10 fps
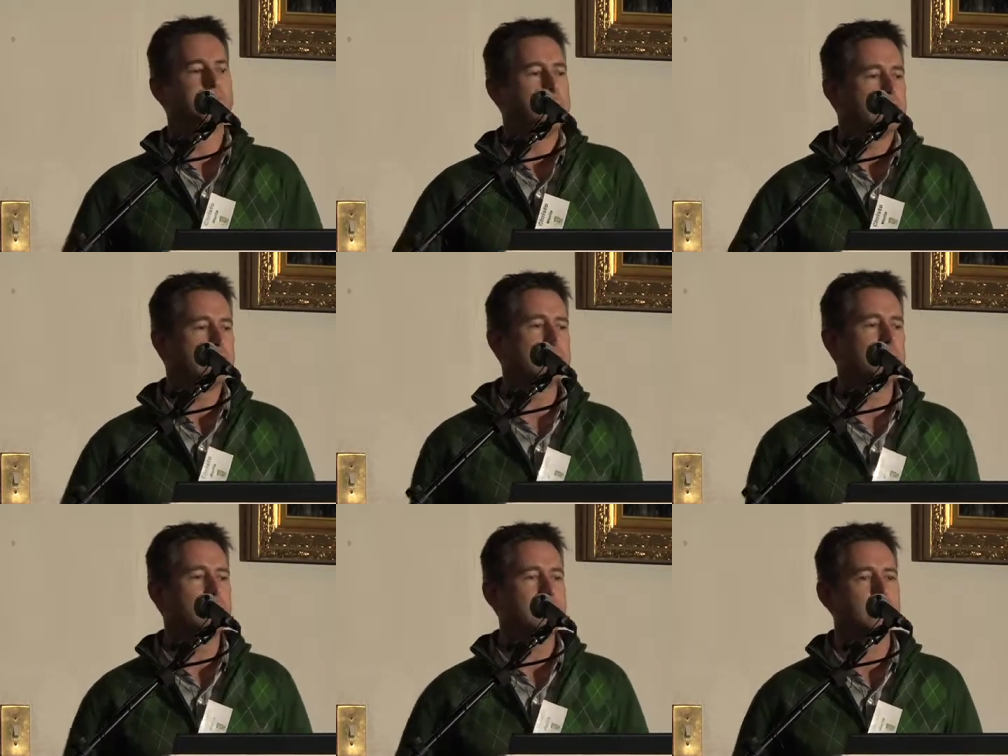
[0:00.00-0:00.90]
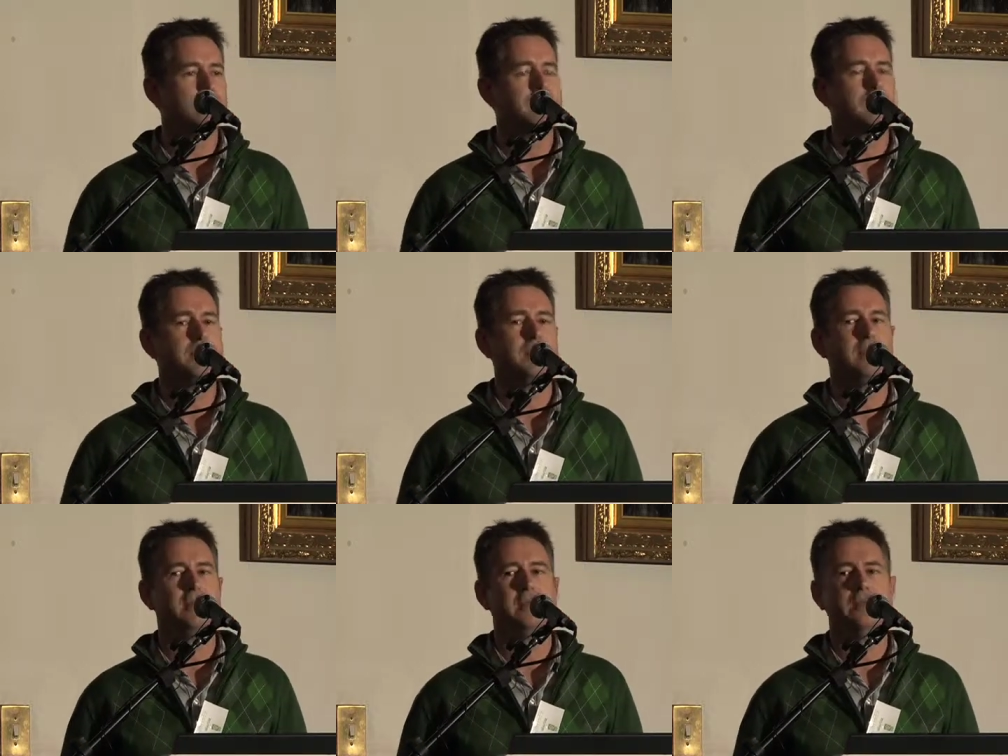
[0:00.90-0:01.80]
been privileged working with him
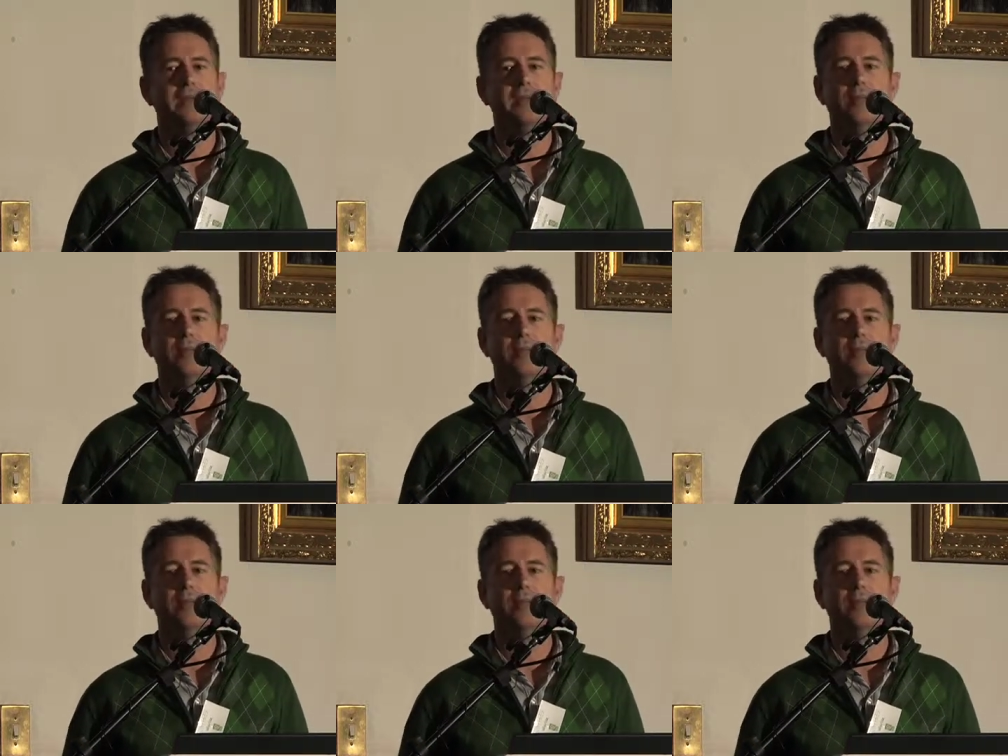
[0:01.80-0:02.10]
in